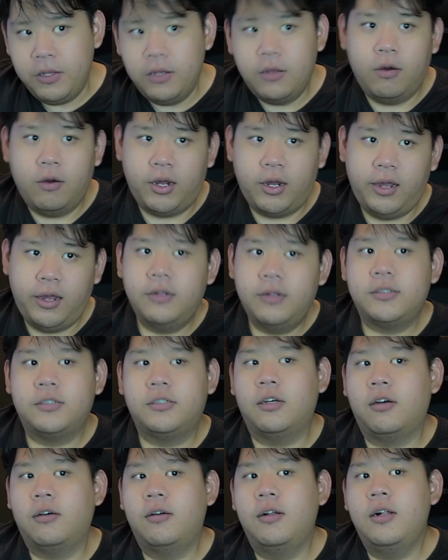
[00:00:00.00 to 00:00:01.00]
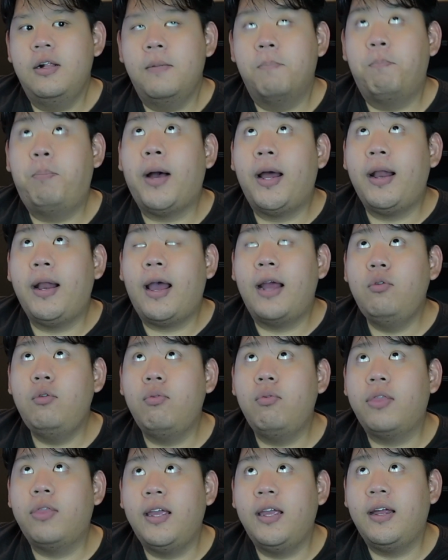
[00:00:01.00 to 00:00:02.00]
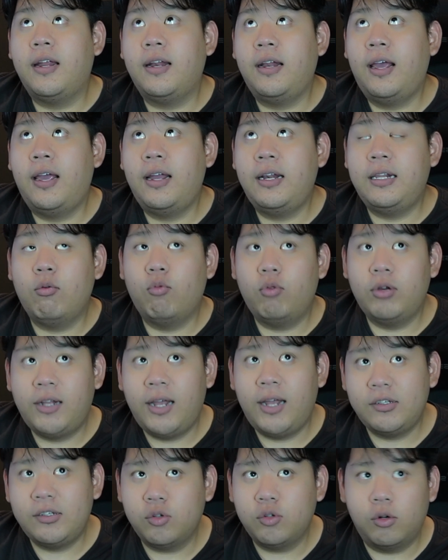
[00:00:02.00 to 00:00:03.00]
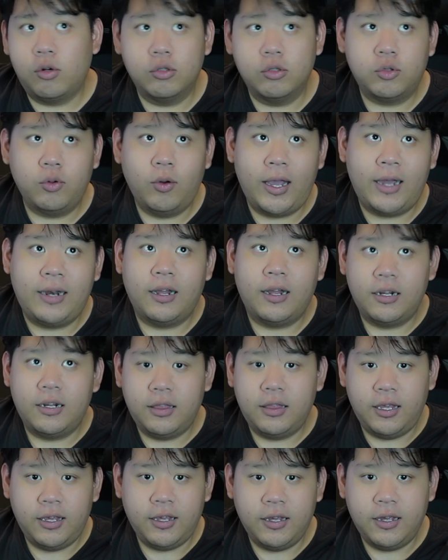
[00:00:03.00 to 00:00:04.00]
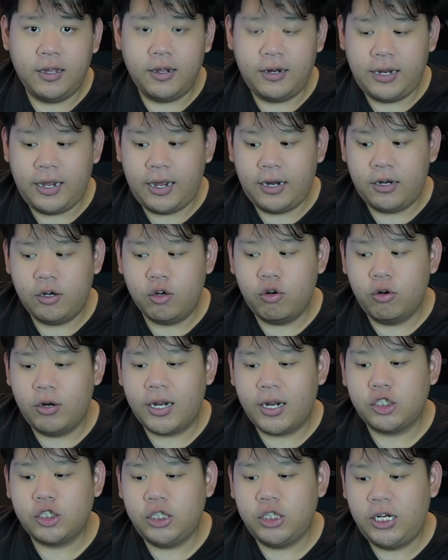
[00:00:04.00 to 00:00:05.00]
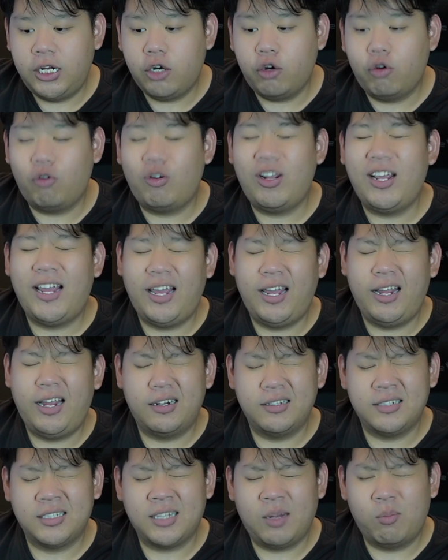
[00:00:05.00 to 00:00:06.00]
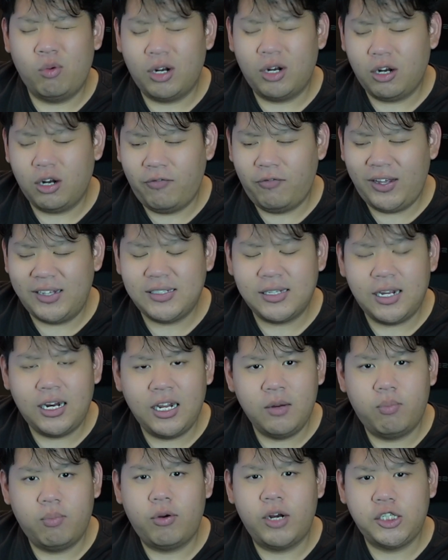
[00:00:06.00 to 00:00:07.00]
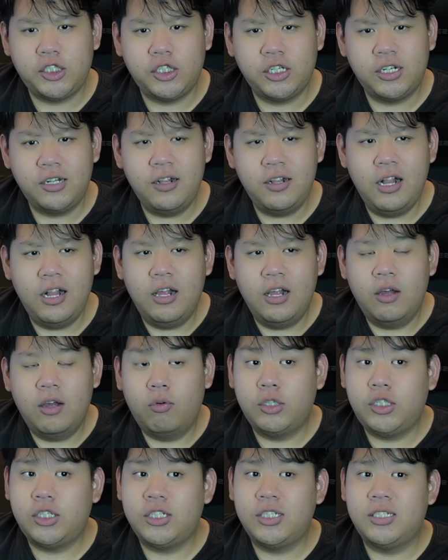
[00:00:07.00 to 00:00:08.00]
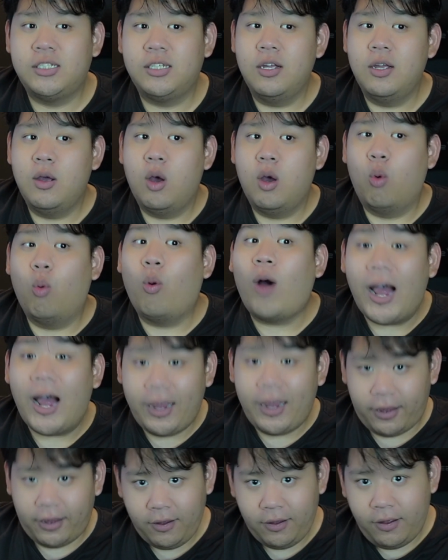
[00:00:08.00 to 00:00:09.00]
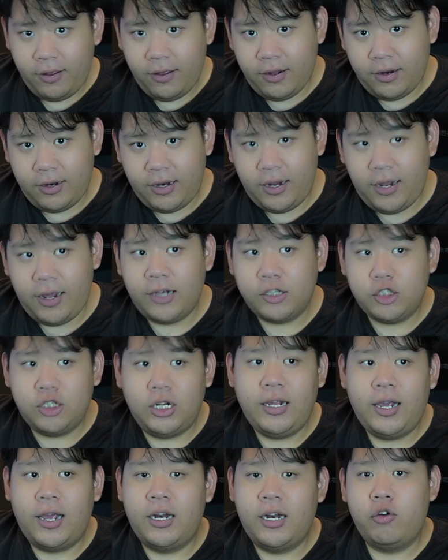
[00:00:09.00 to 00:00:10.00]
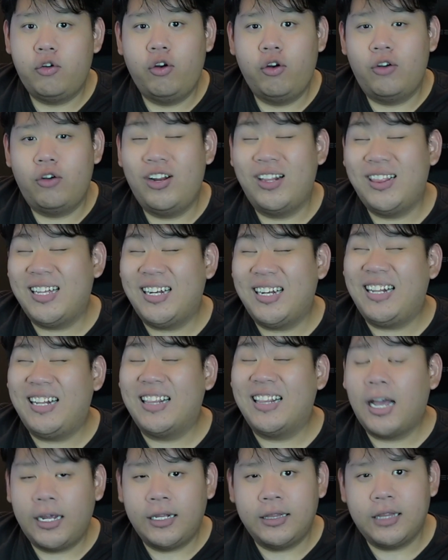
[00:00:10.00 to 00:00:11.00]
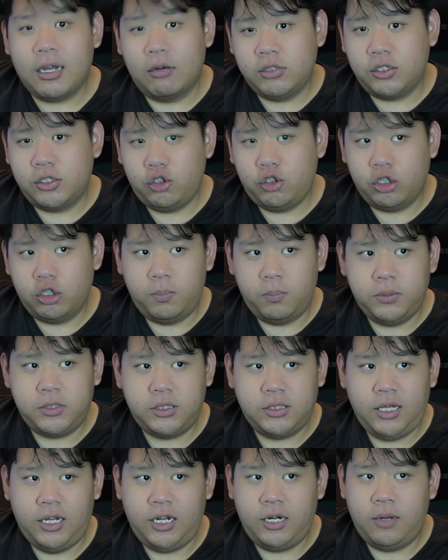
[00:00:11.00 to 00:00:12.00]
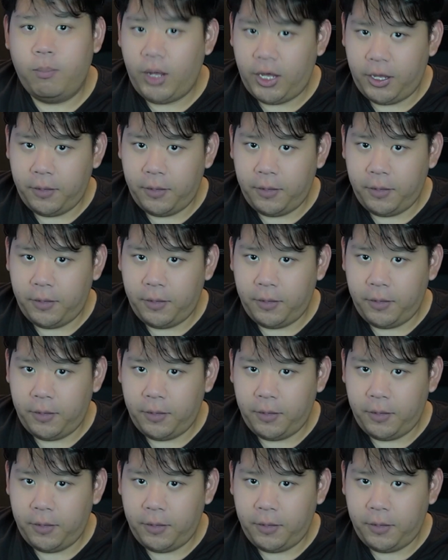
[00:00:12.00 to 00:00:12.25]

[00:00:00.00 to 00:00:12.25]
Okay, so, but I do think that there's also another thing that could actually create somewhat of a selling pressure, which is why they actually added 339,000 jobs in May.